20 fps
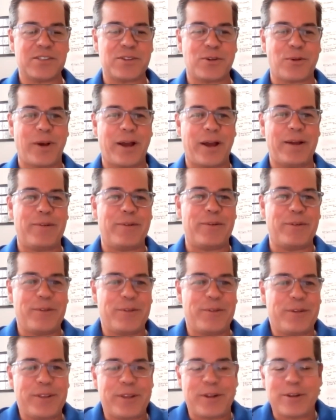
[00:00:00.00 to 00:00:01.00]
So
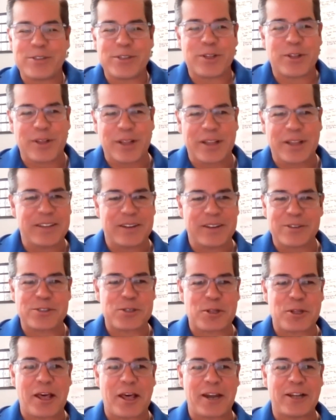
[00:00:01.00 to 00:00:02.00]
there's
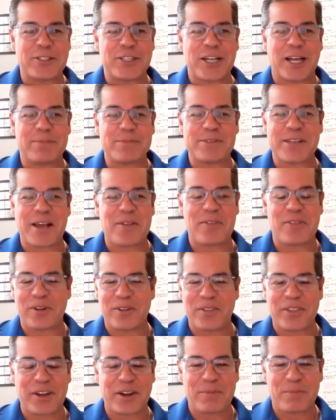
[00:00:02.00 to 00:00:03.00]
a lot of jobs out
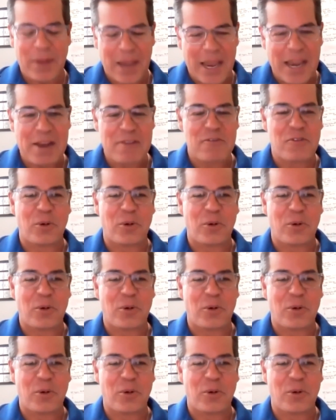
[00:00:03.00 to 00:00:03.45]
there that are paying